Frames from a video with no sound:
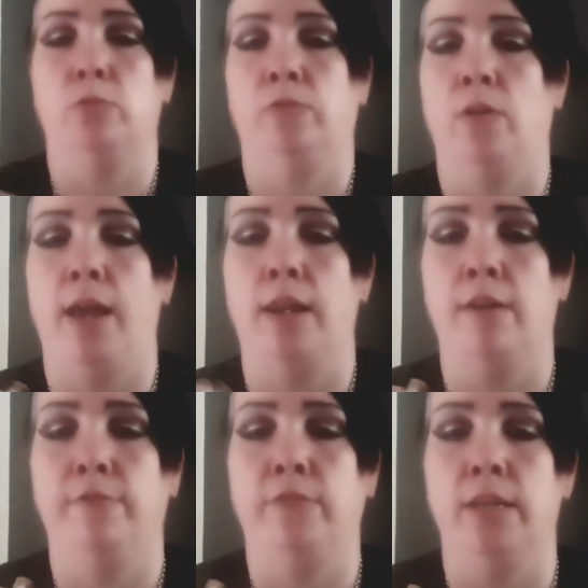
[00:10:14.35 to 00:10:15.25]
We've got our
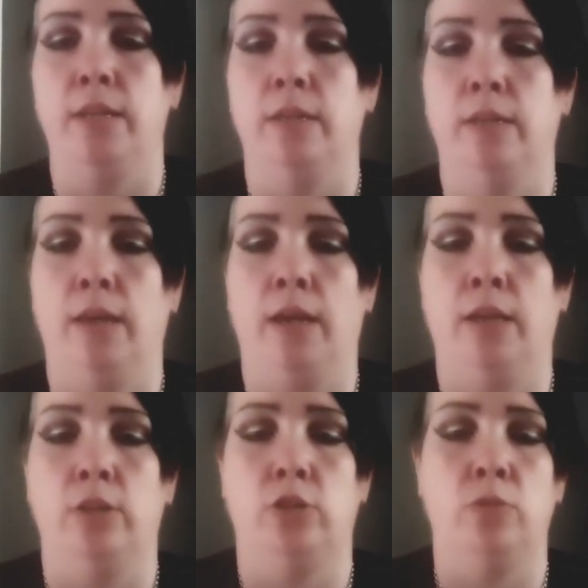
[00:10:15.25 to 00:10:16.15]
lovely
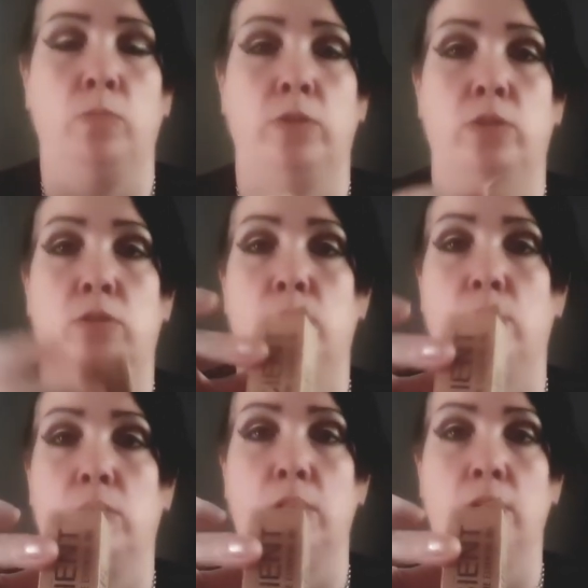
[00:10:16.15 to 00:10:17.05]
ancient wisdom,
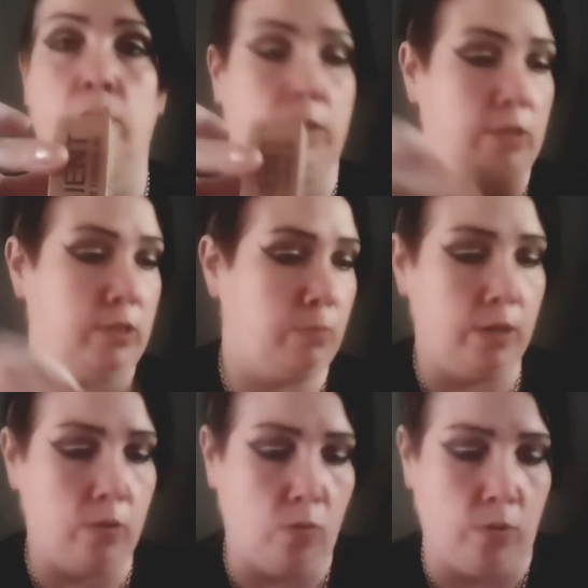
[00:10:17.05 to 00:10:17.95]
nice
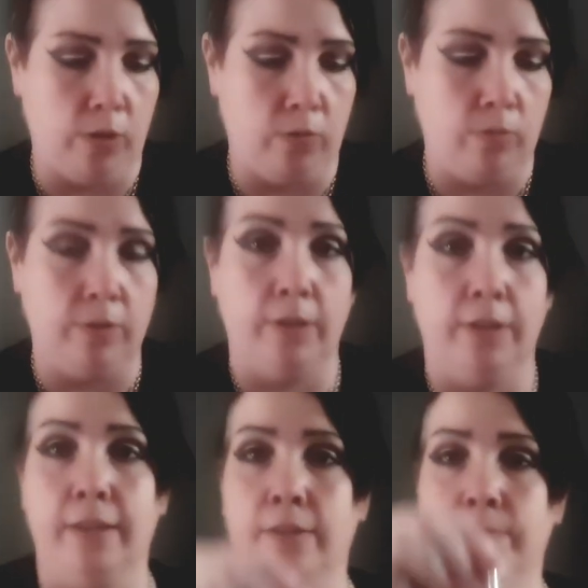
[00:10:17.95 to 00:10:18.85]
smelling oil.
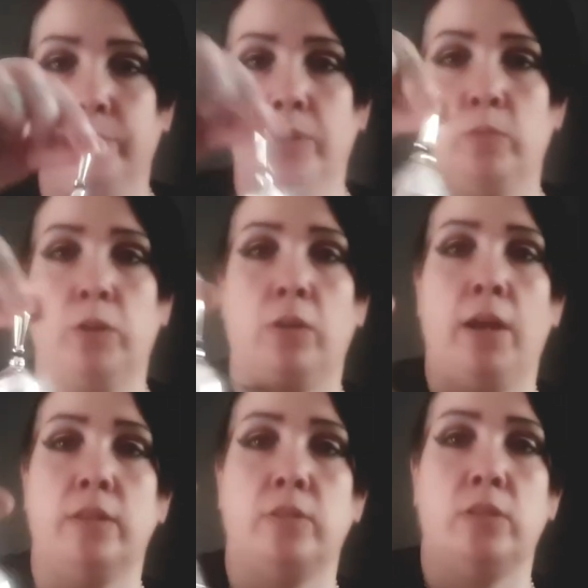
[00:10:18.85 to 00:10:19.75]
We've
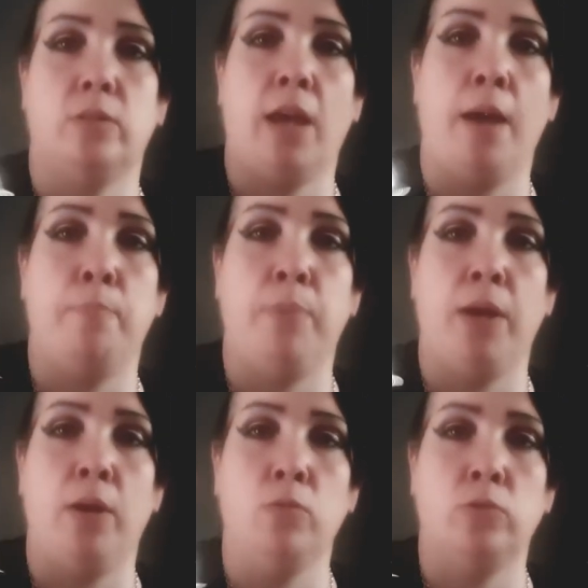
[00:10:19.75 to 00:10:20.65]
got our
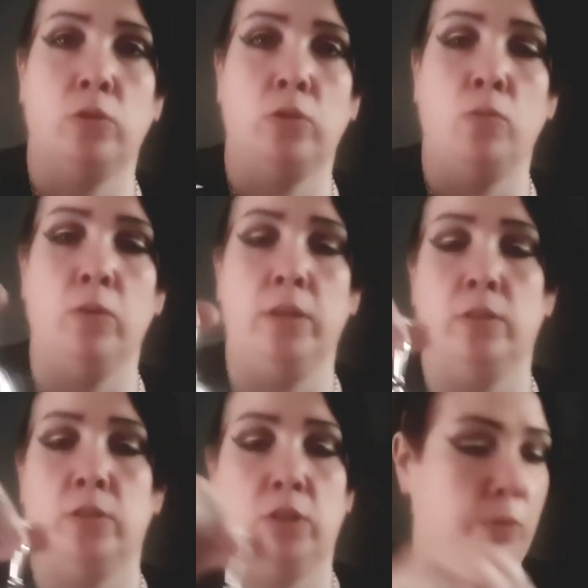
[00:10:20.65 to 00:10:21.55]
bell to call in
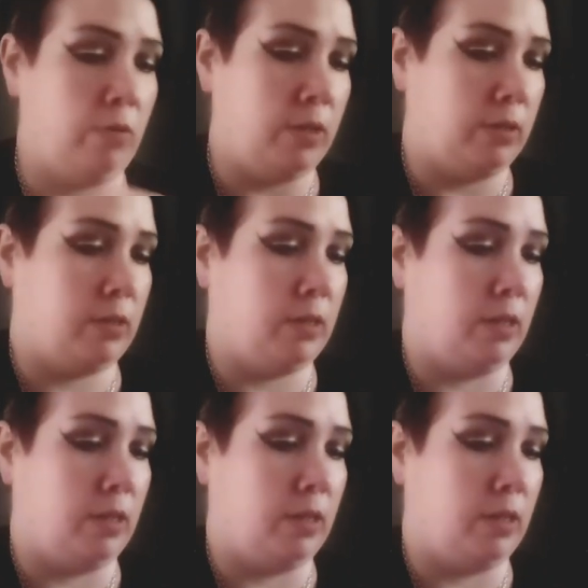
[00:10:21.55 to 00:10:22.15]
the spirits.